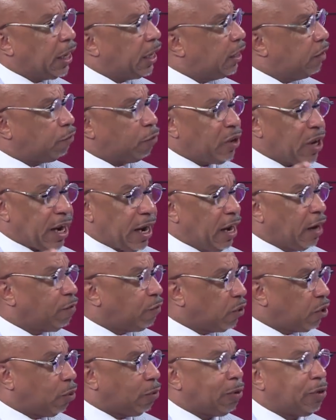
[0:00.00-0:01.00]
And if we're
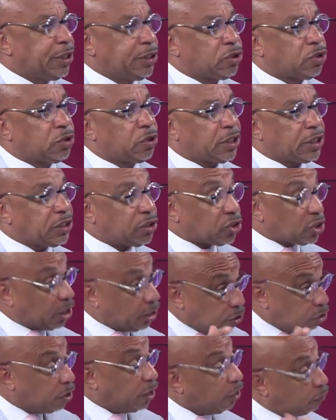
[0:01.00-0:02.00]
ever going to
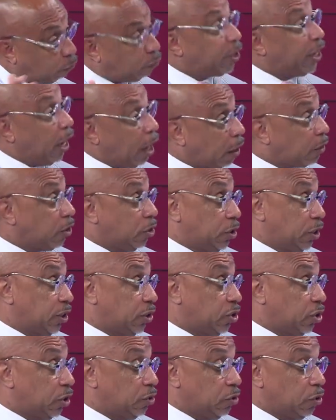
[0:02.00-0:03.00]
continue, if we are going to
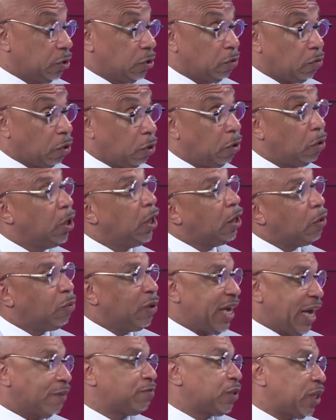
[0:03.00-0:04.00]
continue to grow,
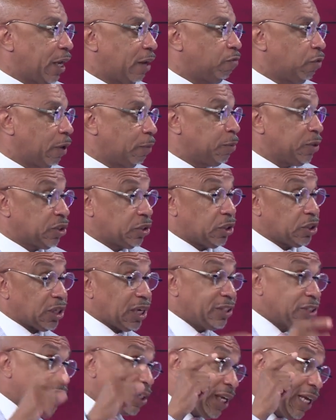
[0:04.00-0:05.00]
we have to have
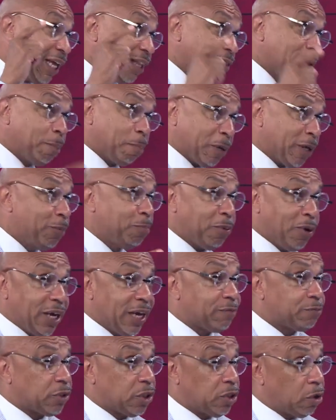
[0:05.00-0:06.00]
representation and the people
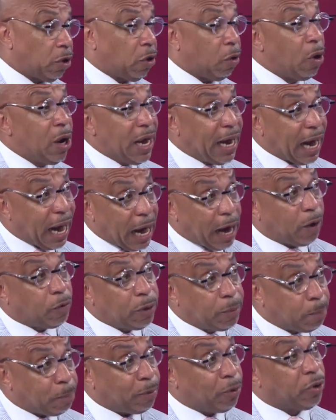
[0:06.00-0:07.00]
have to know how
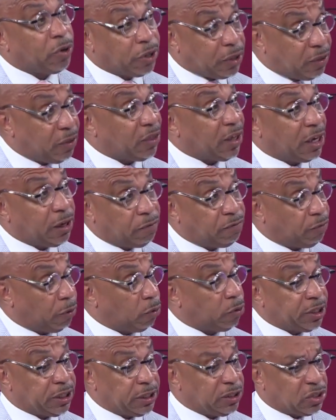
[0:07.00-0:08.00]
important their
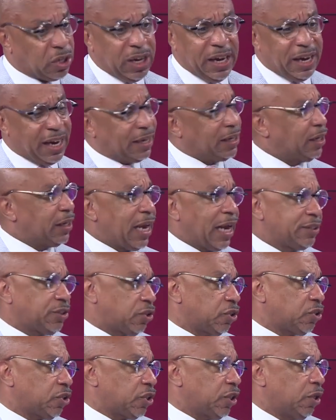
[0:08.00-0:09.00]
vote is and to not
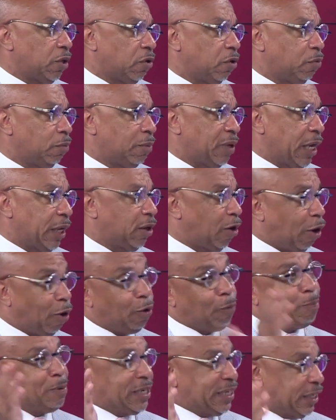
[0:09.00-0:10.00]
just sit home and
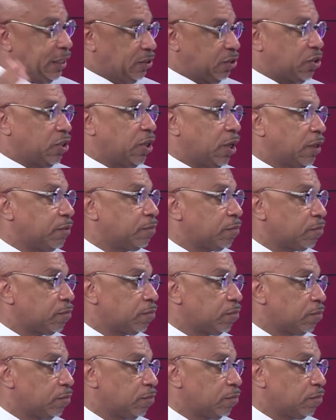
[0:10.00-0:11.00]
hope it gets done.
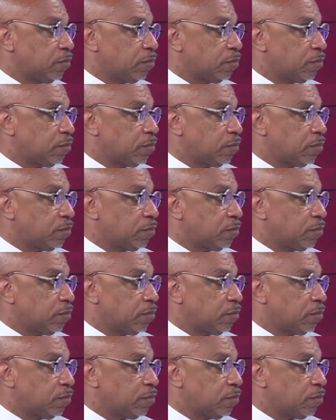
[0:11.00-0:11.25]
Uh, I